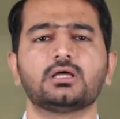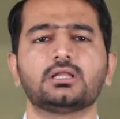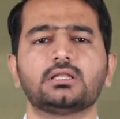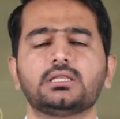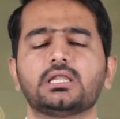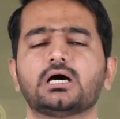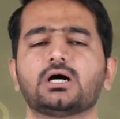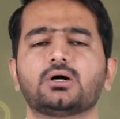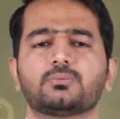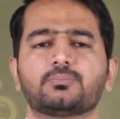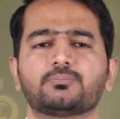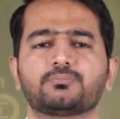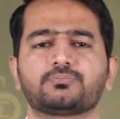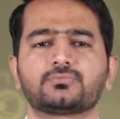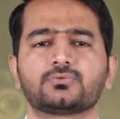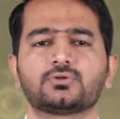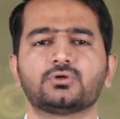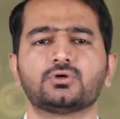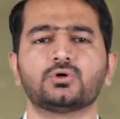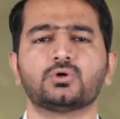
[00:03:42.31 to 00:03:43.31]
Now,
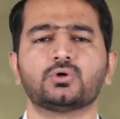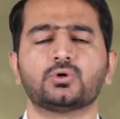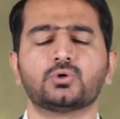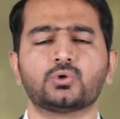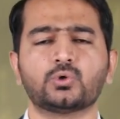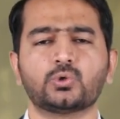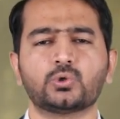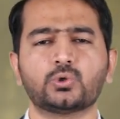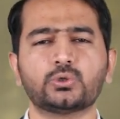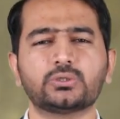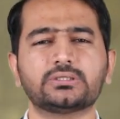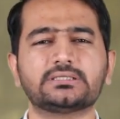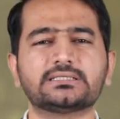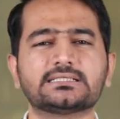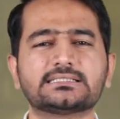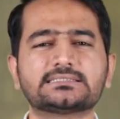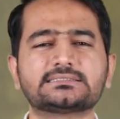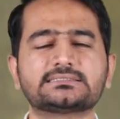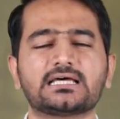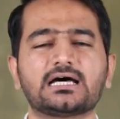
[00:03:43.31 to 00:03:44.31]
who
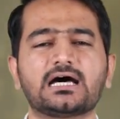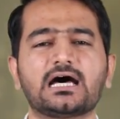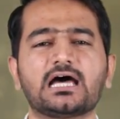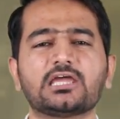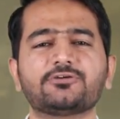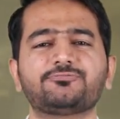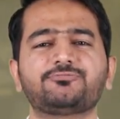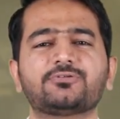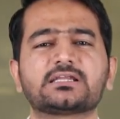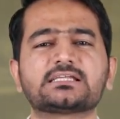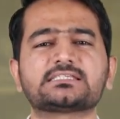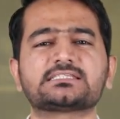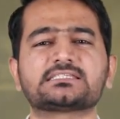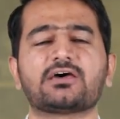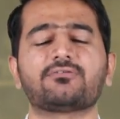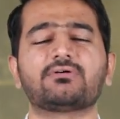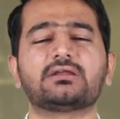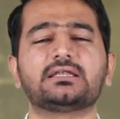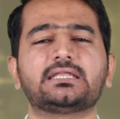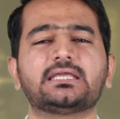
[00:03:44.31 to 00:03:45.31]
does IFRS
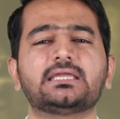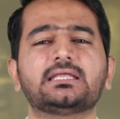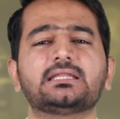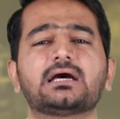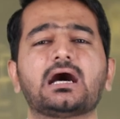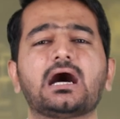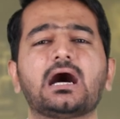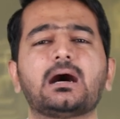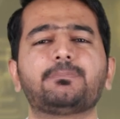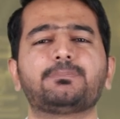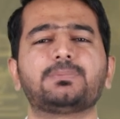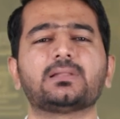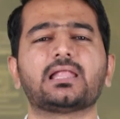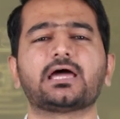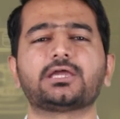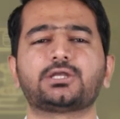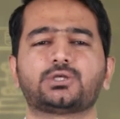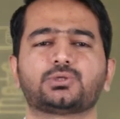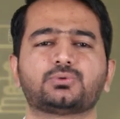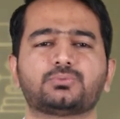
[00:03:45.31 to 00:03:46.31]
17
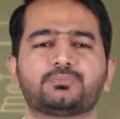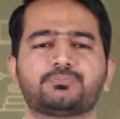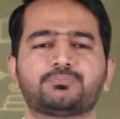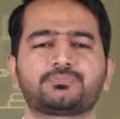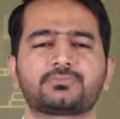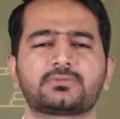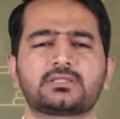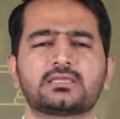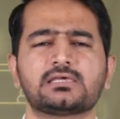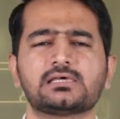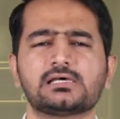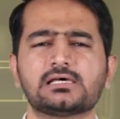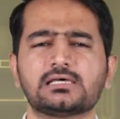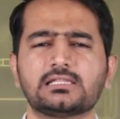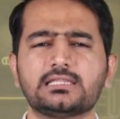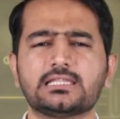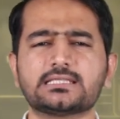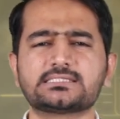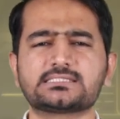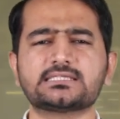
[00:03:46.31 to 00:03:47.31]
apply to?
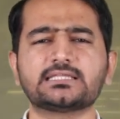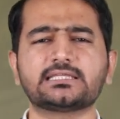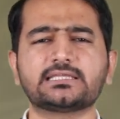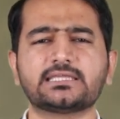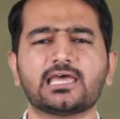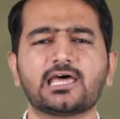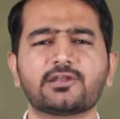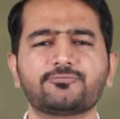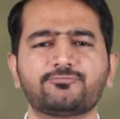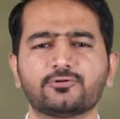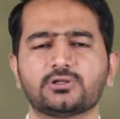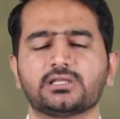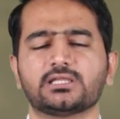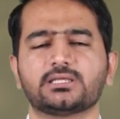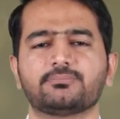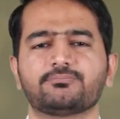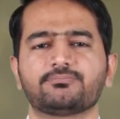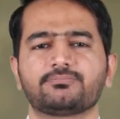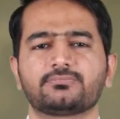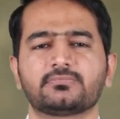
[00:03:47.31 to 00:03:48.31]
Listen
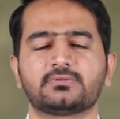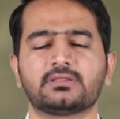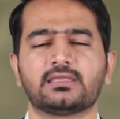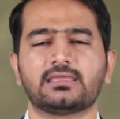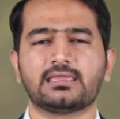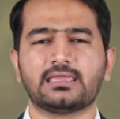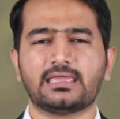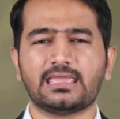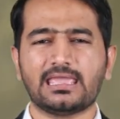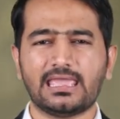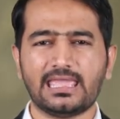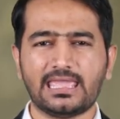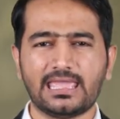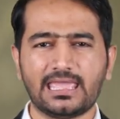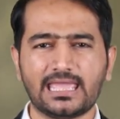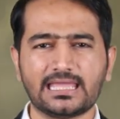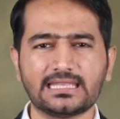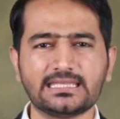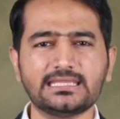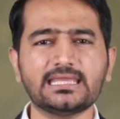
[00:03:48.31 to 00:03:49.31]
carefully.
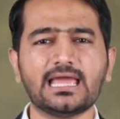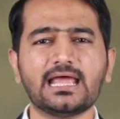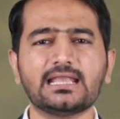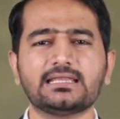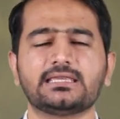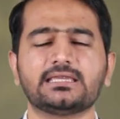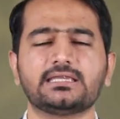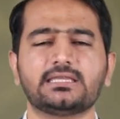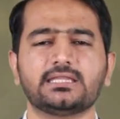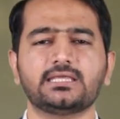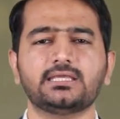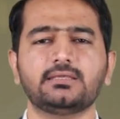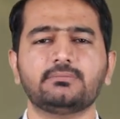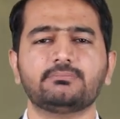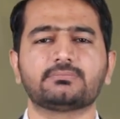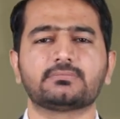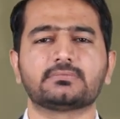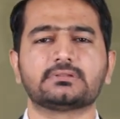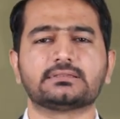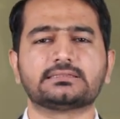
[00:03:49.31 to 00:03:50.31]
Any entity
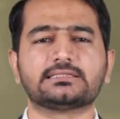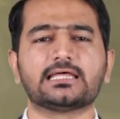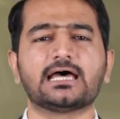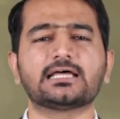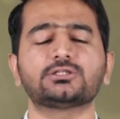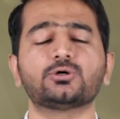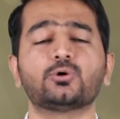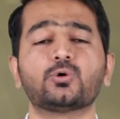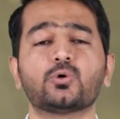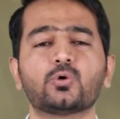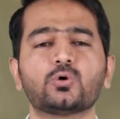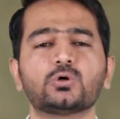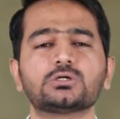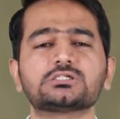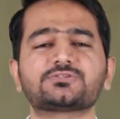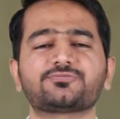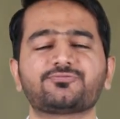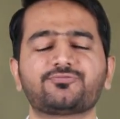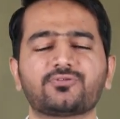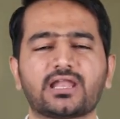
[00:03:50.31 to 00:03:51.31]
that
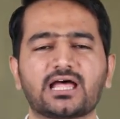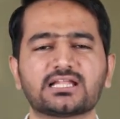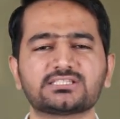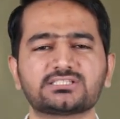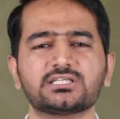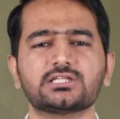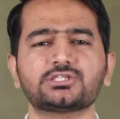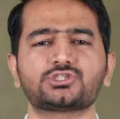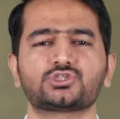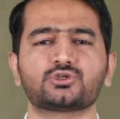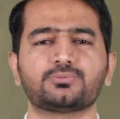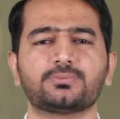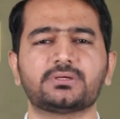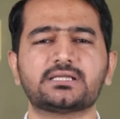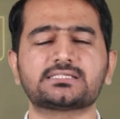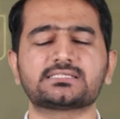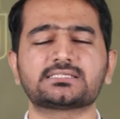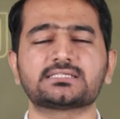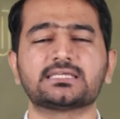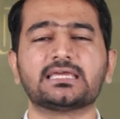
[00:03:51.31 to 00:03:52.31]
holds financial
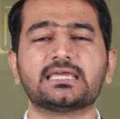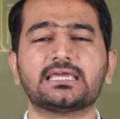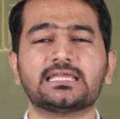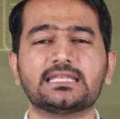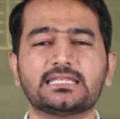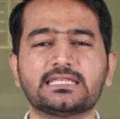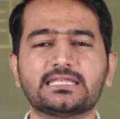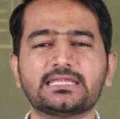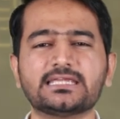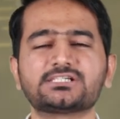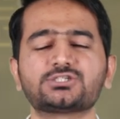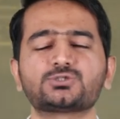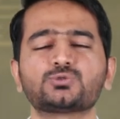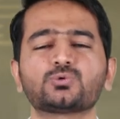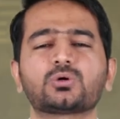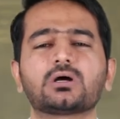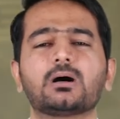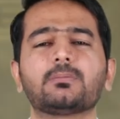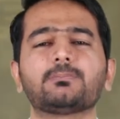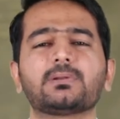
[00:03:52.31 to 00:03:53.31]
instruments needs
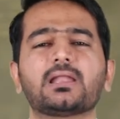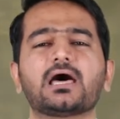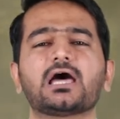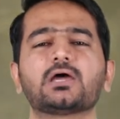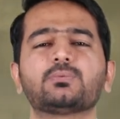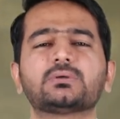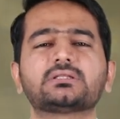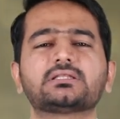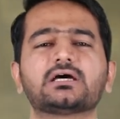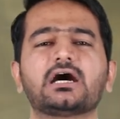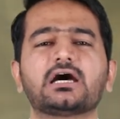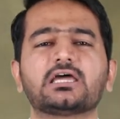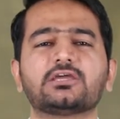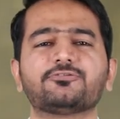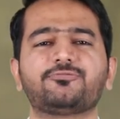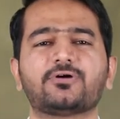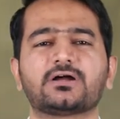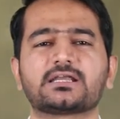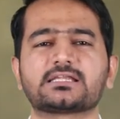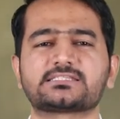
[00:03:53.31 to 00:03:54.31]
to comply with
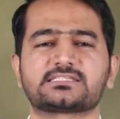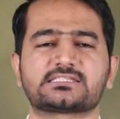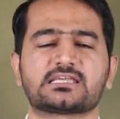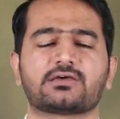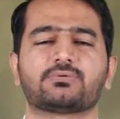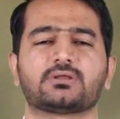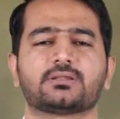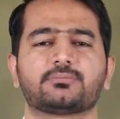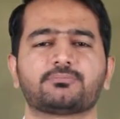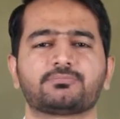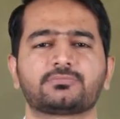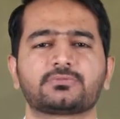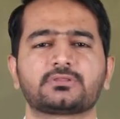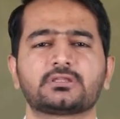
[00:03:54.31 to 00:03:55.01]
IFRS 7.